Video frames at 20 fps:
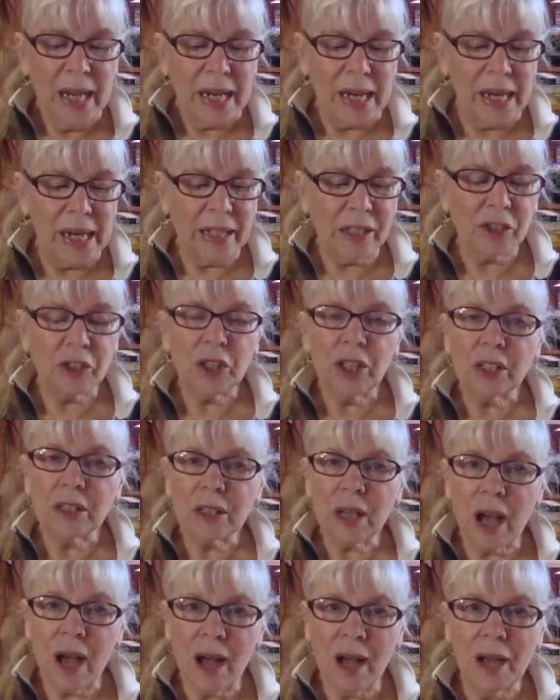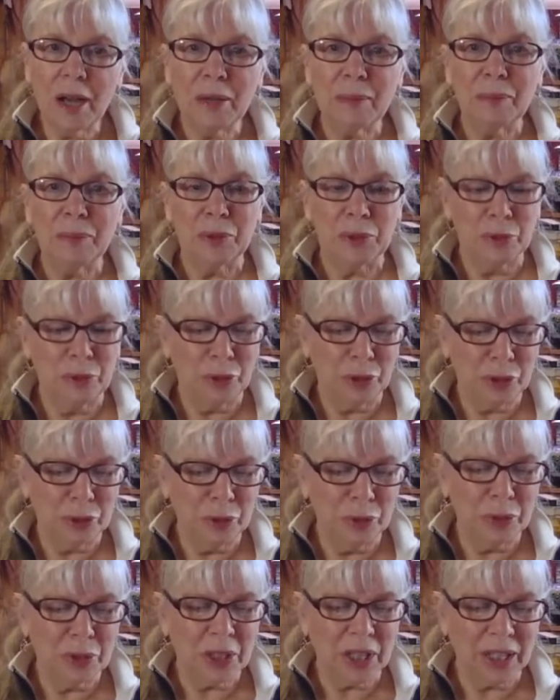Each time you
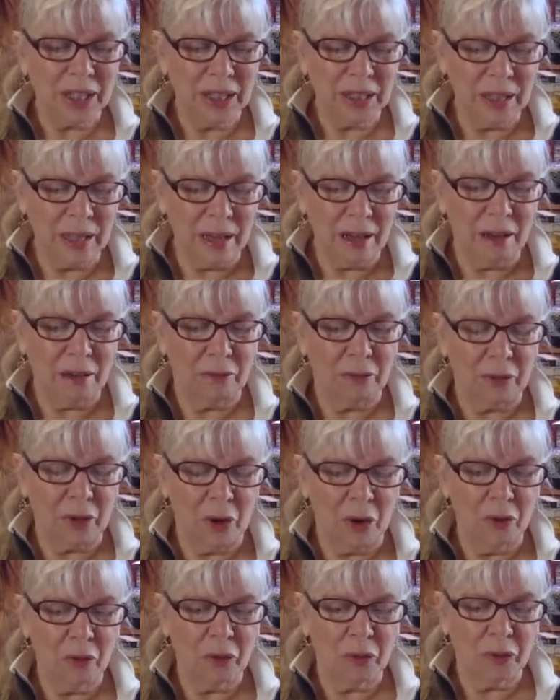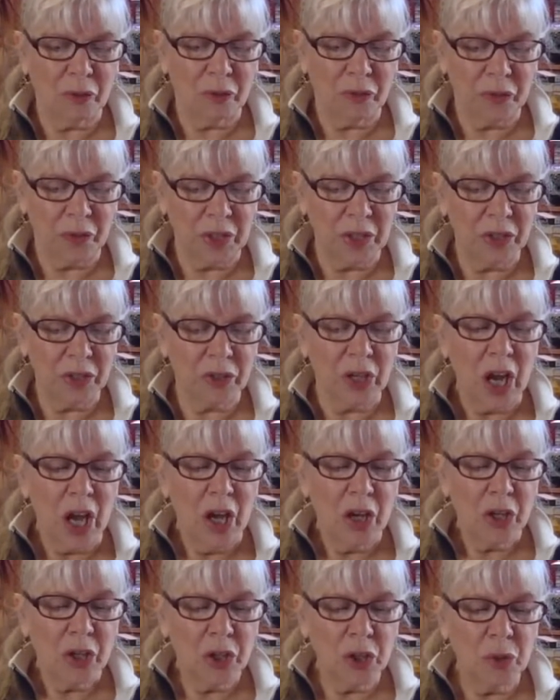choose love over fear,
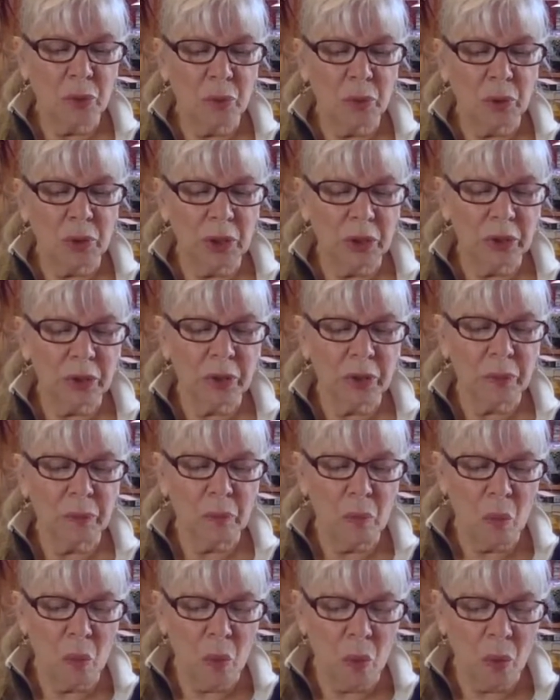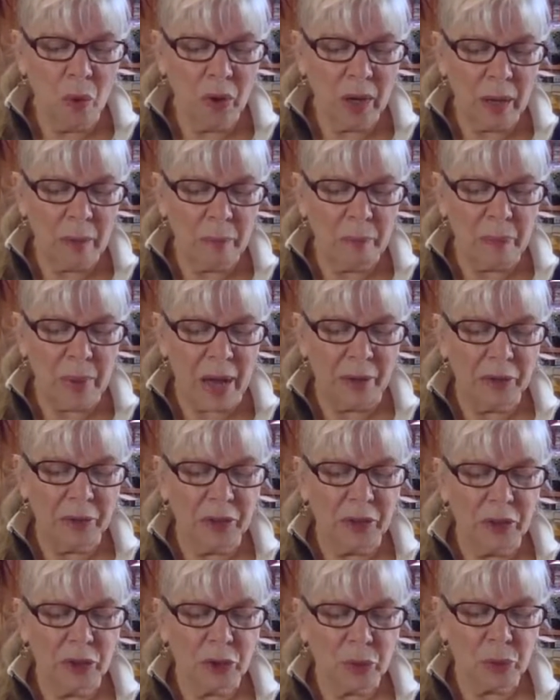you will learn more about
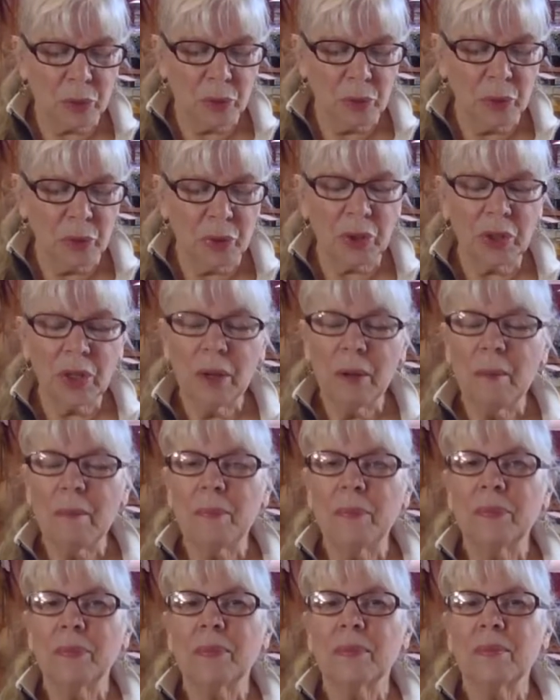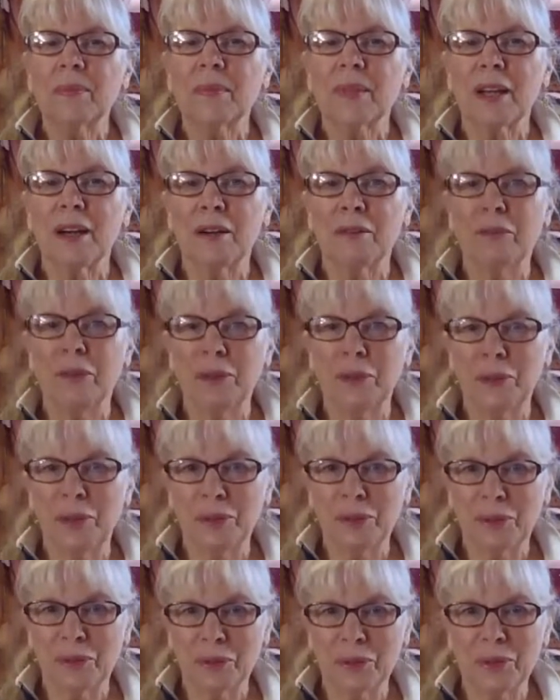the truth of who
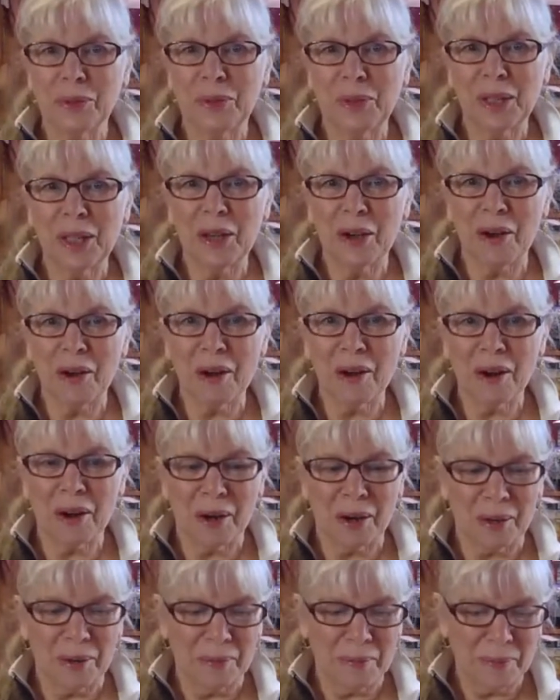you truly are.